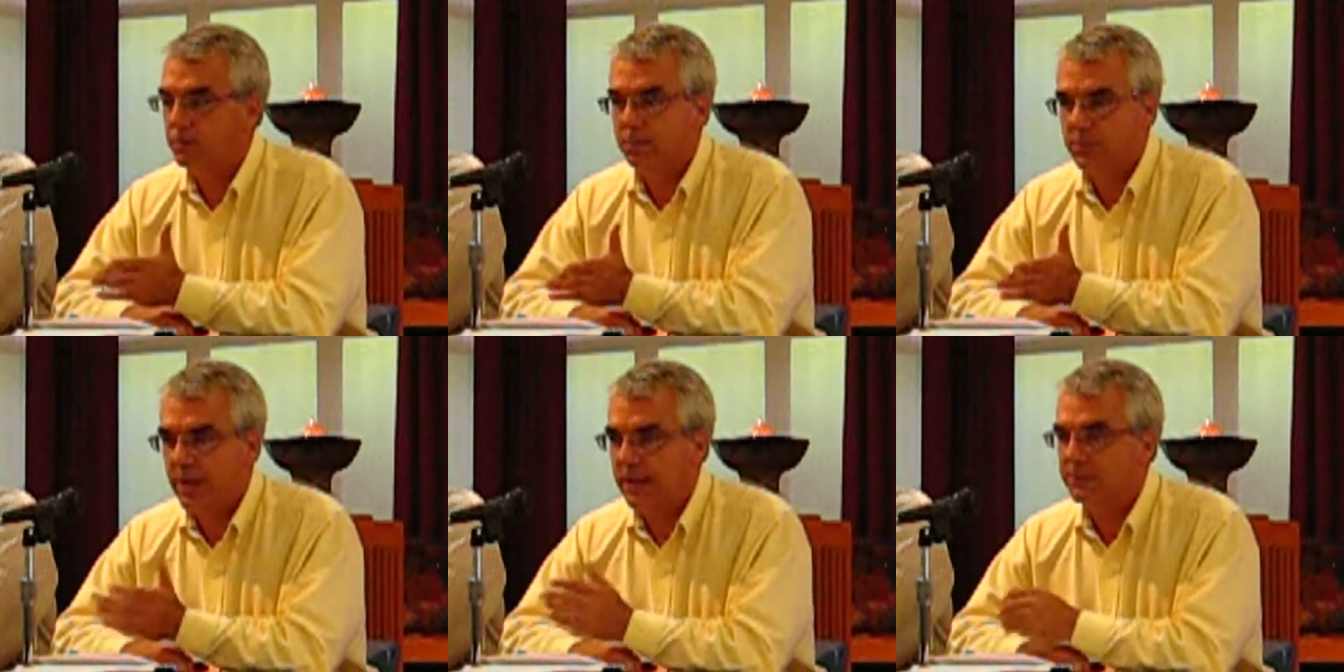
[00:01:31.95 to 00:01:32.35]

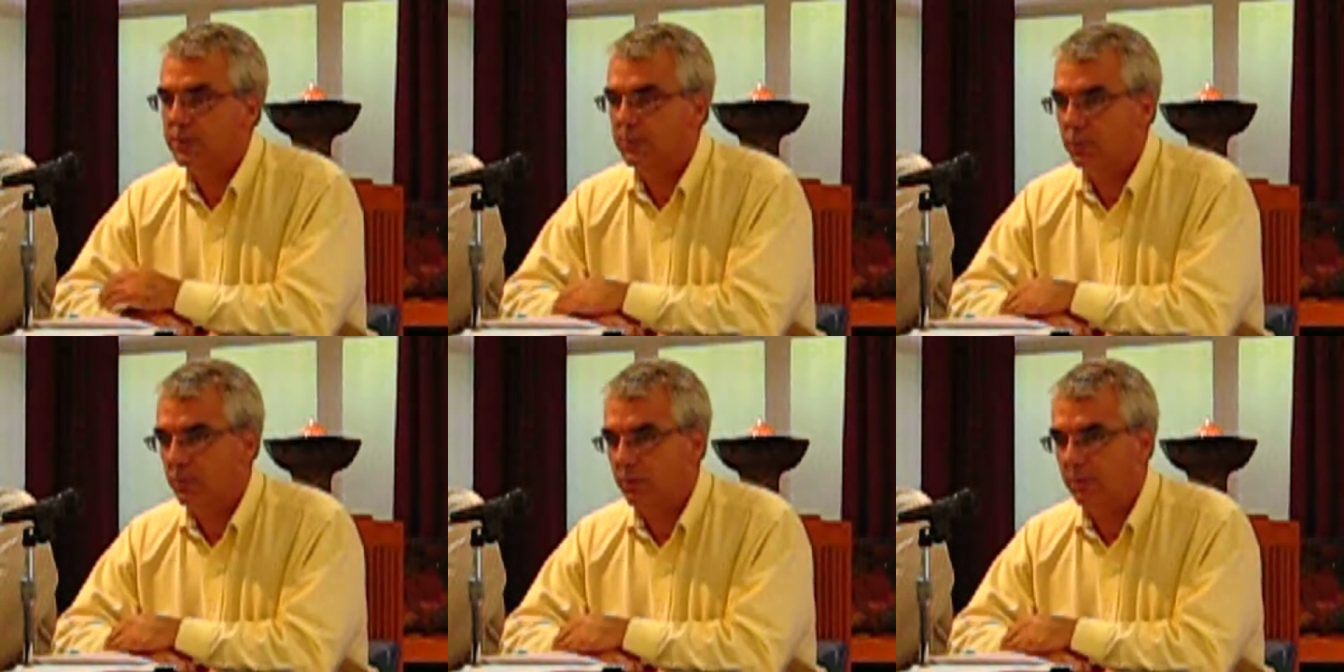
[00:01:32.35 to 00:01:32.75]
types of
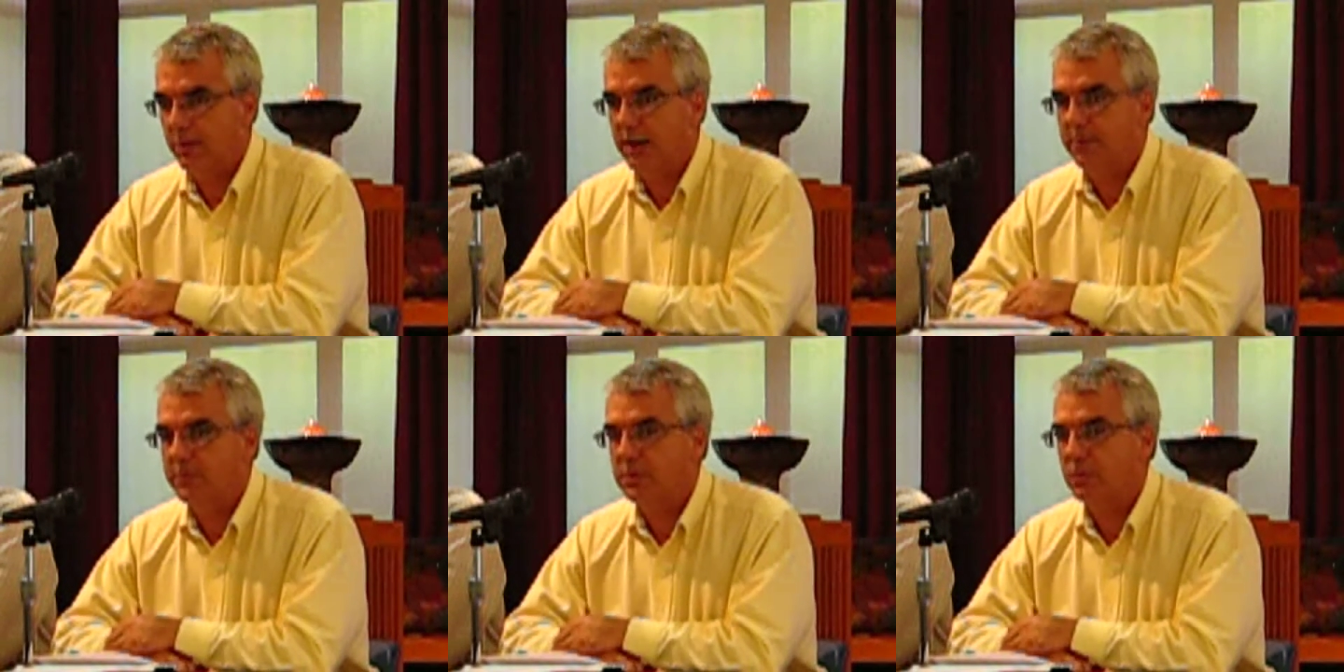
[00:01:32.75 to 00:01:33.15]

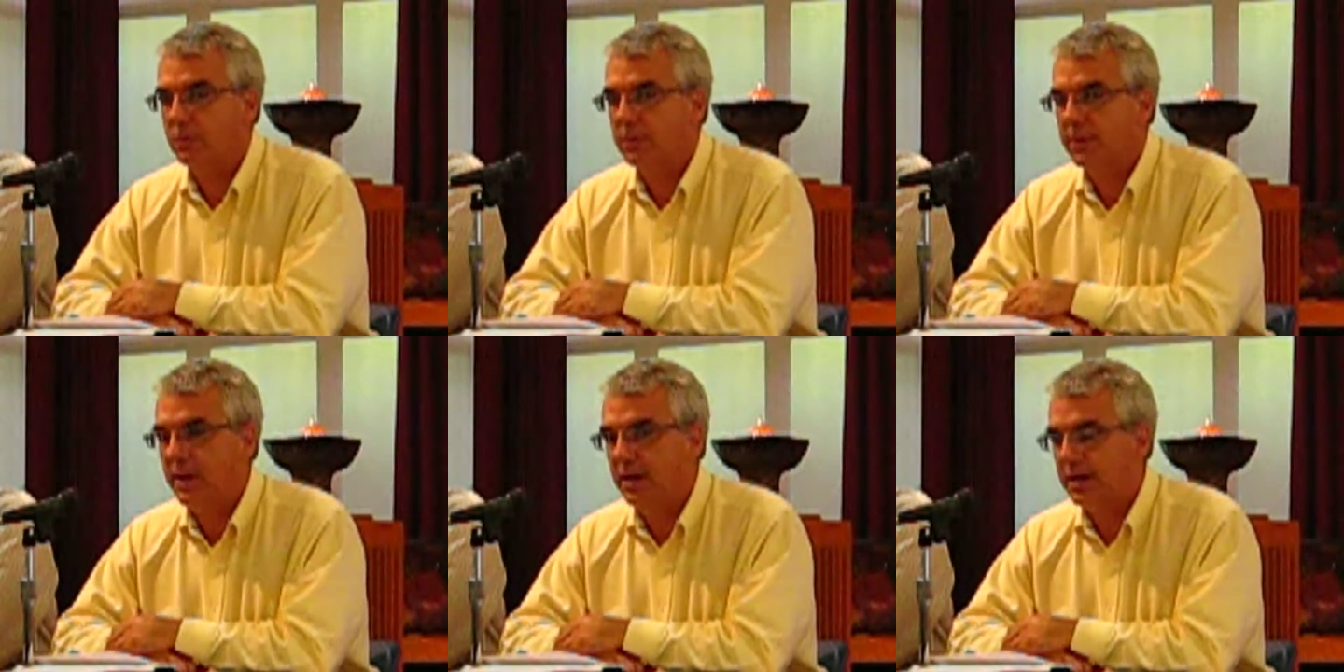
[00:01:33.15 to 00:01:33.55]
programs that
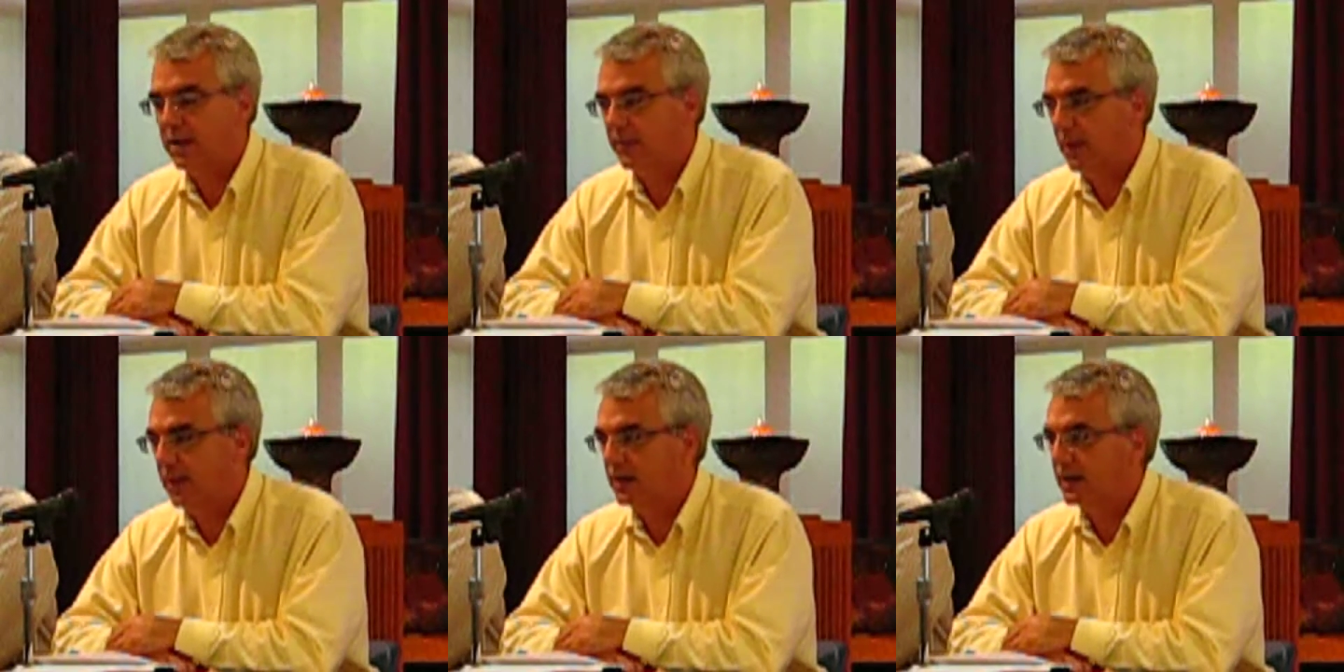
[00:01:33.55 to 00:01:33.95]
we're talking
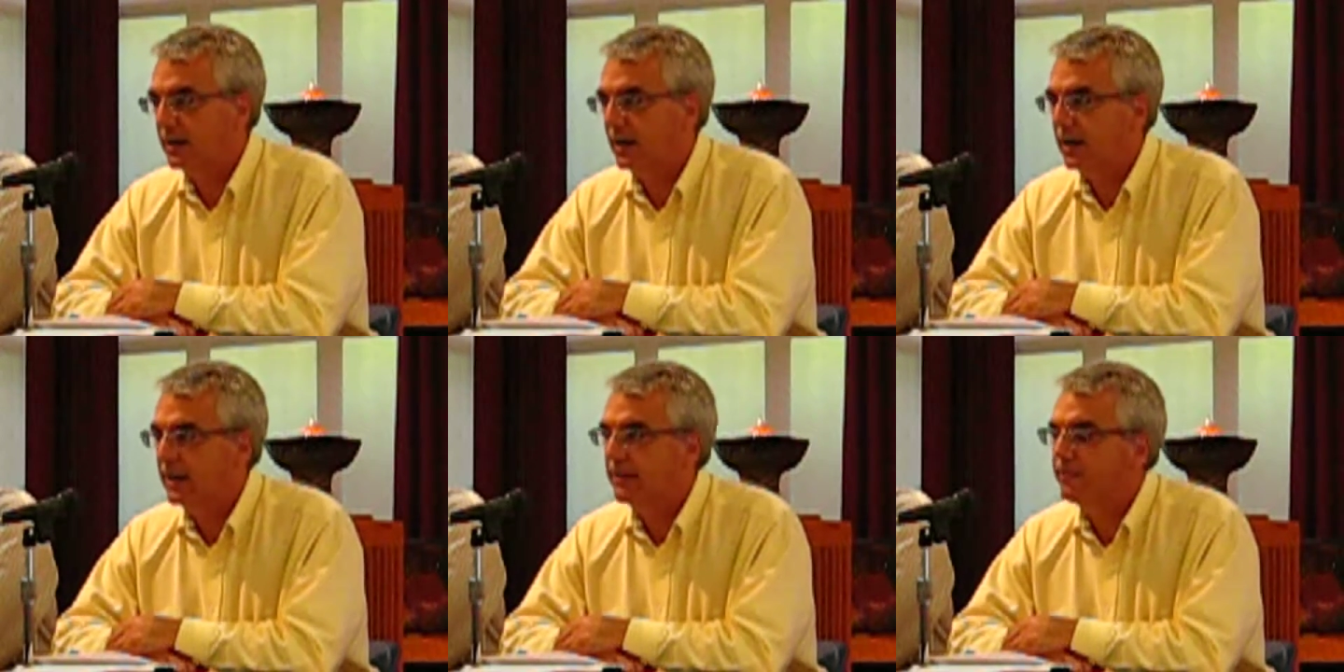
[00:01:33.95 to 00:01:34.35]
about
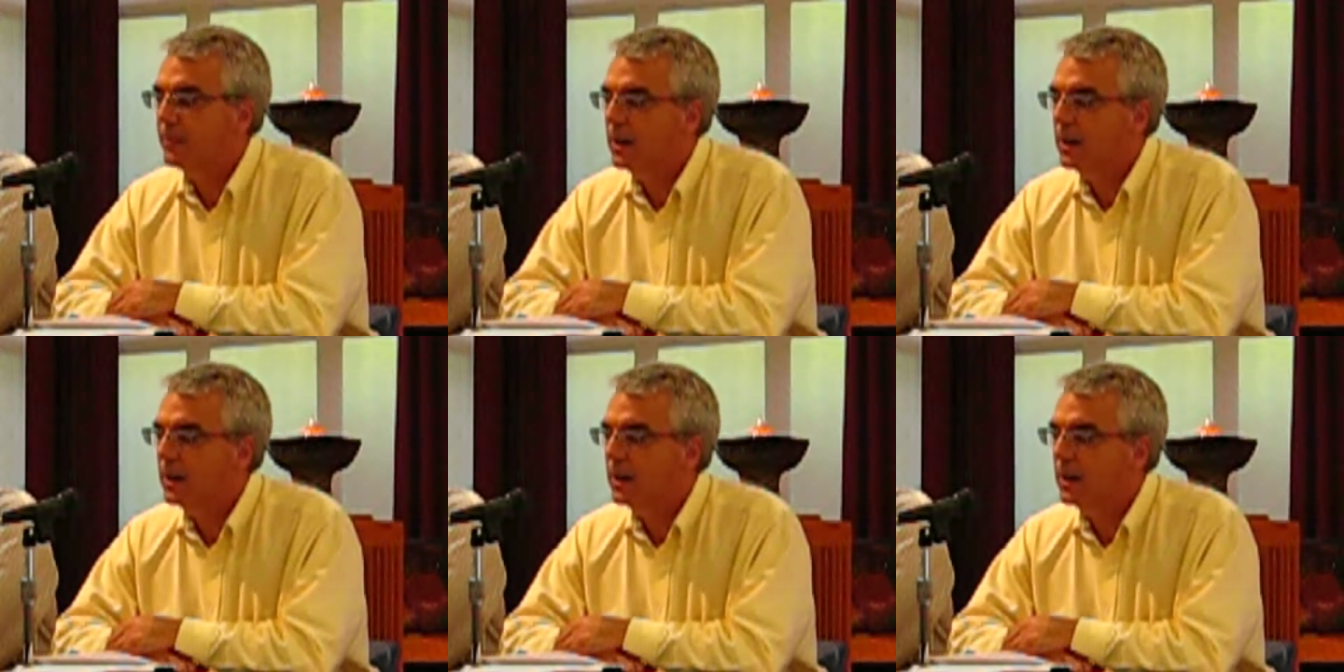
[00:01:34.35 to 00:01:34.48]
tonight.